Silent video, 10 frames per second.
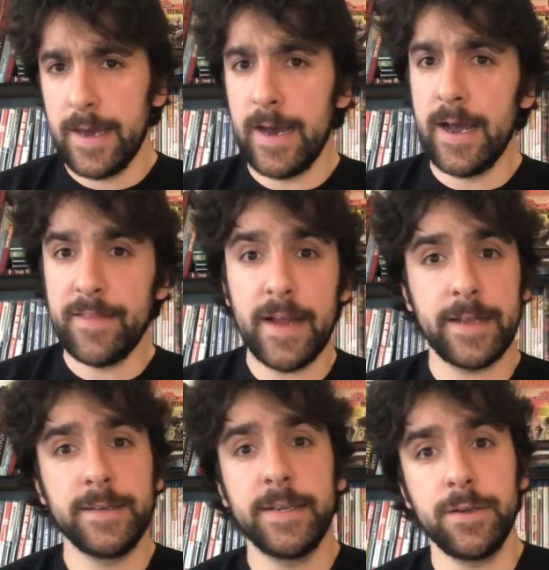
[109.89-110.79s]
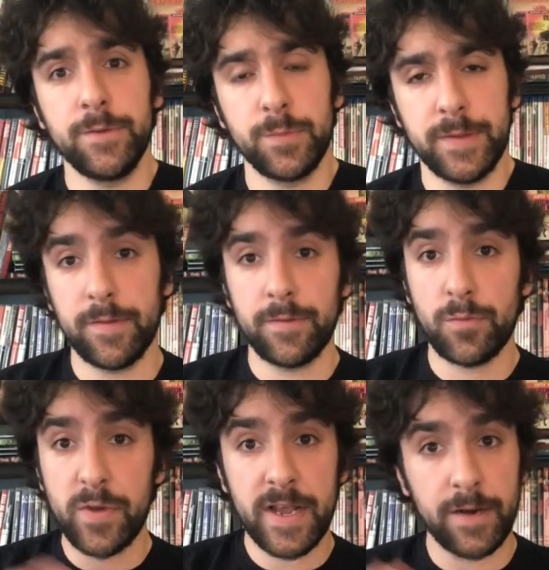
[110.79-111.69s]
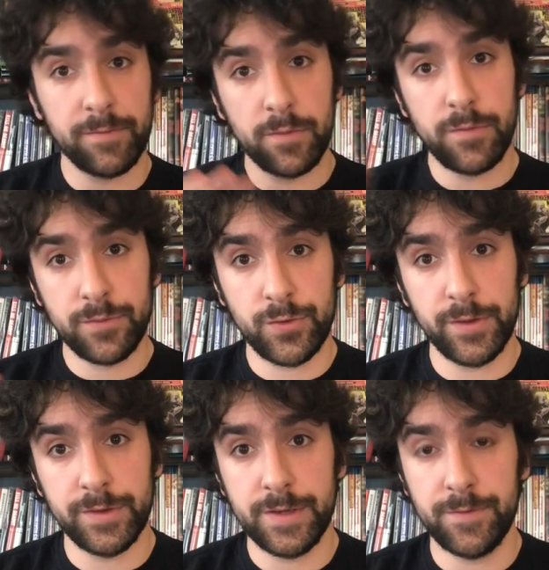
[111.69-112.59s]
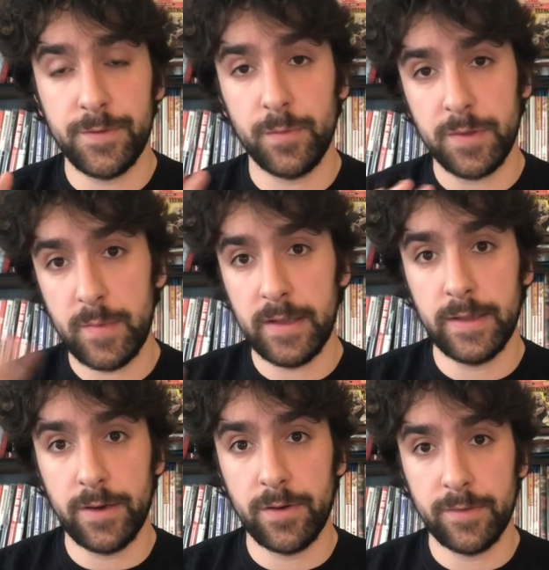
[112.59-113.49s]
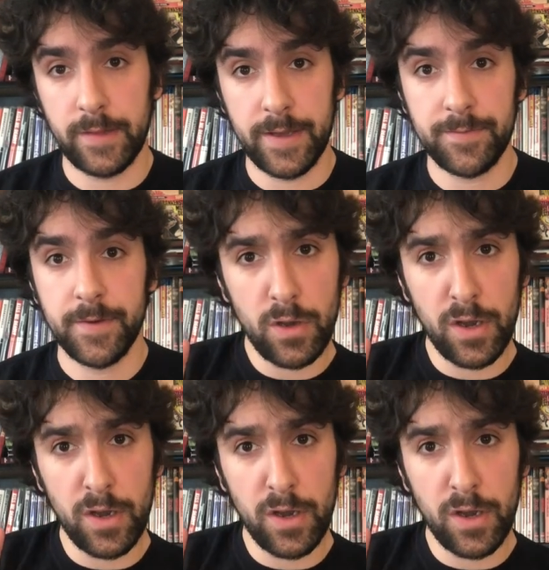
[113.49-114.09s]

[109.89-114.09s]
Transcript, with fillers: And that continues with this three kind of loose trilogy of films he made later in his life,